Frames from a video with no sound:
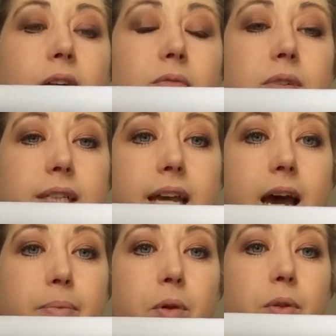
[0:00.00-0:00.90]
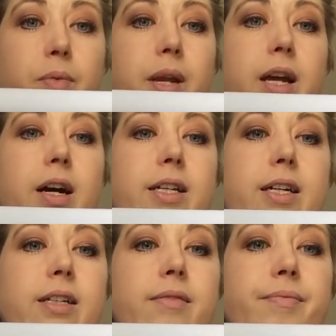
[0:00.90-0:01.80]
Really happy with what I got
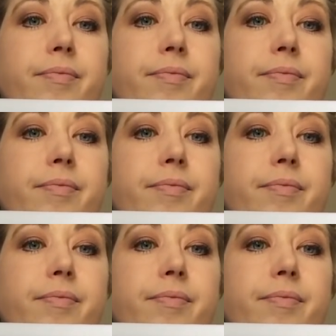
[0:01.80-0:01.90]
done,